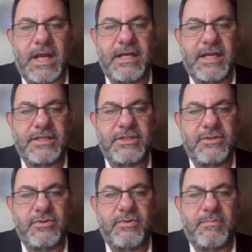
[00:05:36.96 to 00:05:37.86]
I'd like
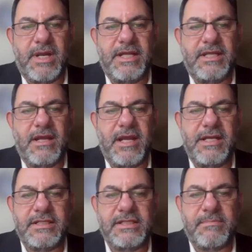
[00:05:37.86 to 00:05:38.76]
to remind the
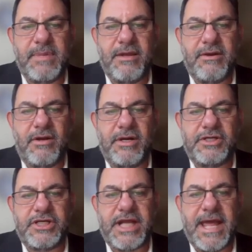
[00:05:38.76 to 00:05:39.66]
audience about our
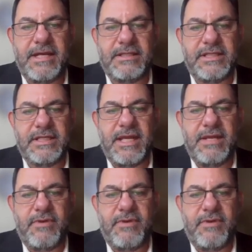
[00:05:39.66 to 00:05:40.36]
chat today.